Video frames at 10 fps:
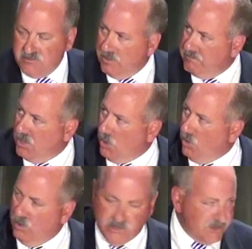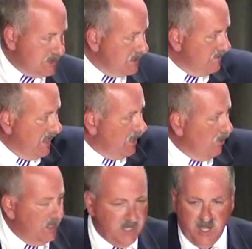The murals that
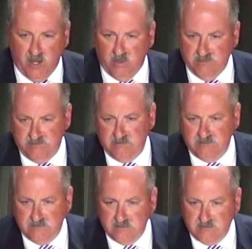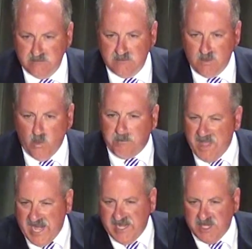are in here were
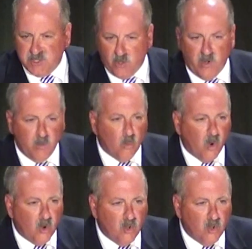painted during